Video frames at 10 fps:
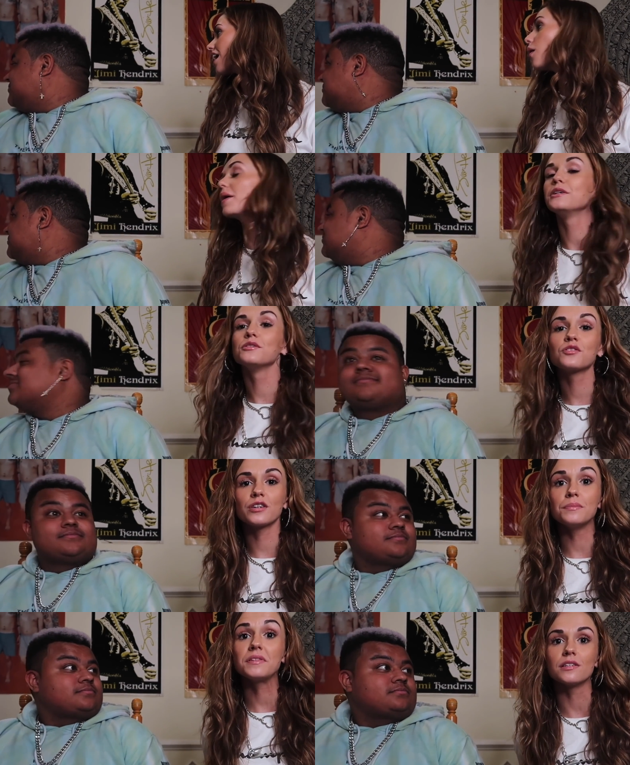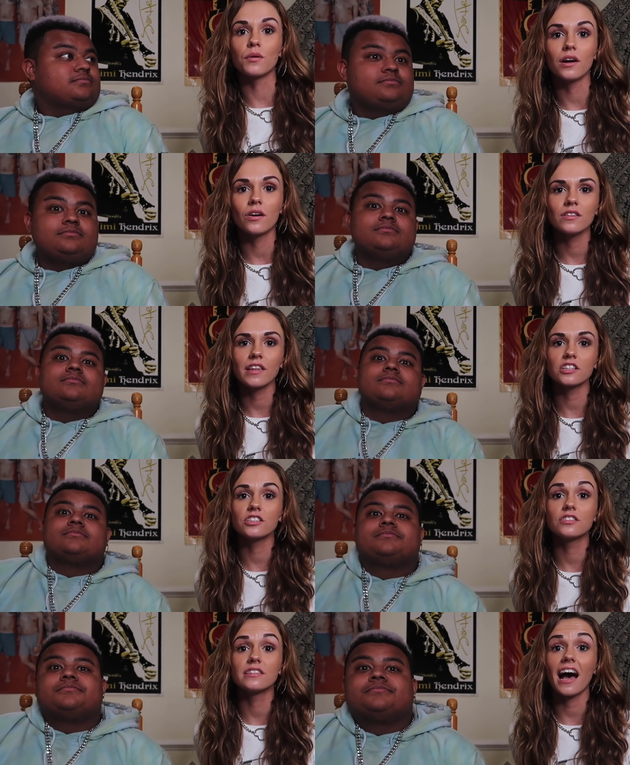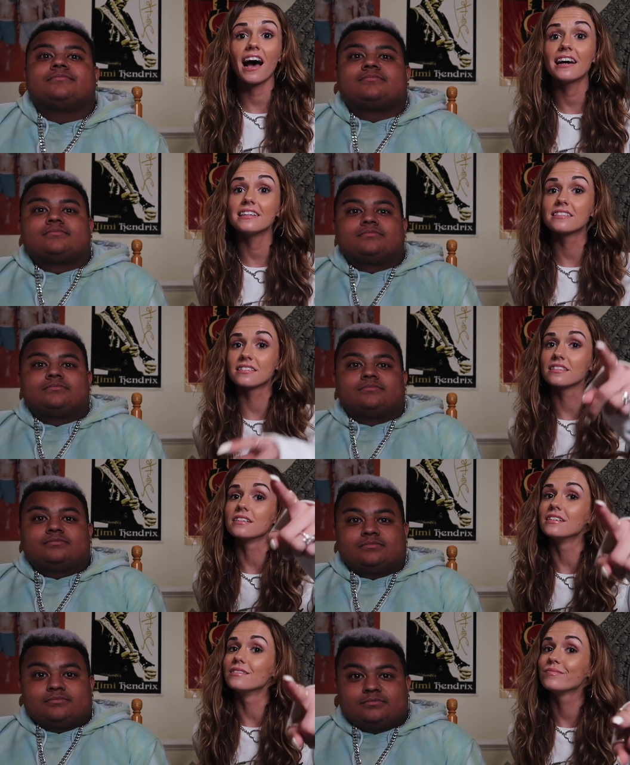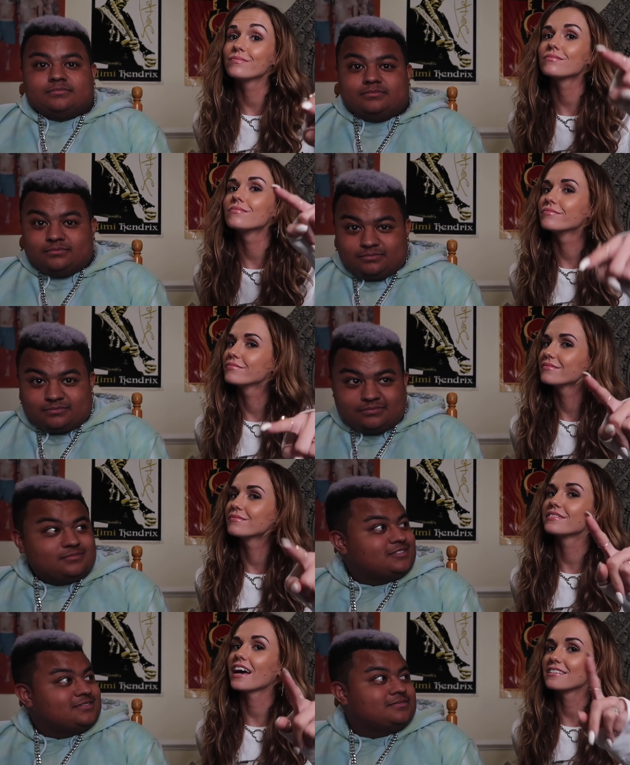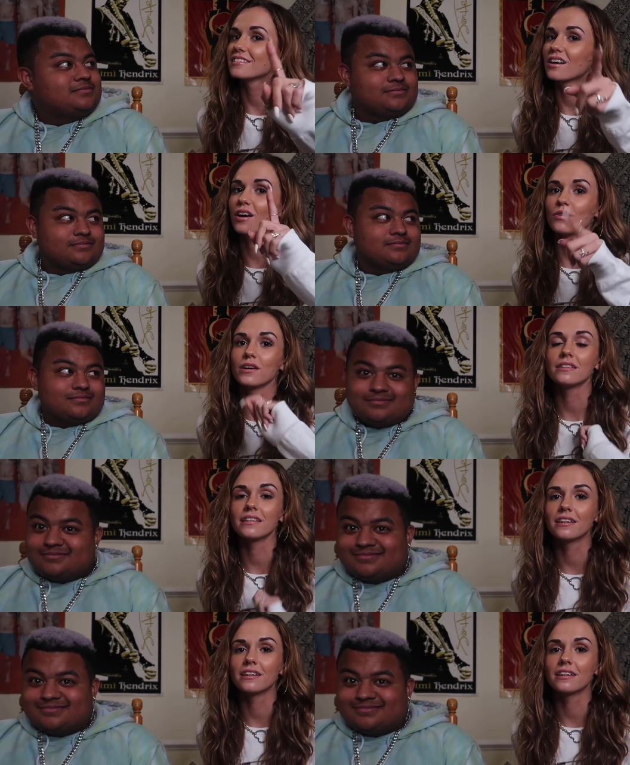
Speaker 1: Oh, I use grapeseed oil. That's that is the that is the go right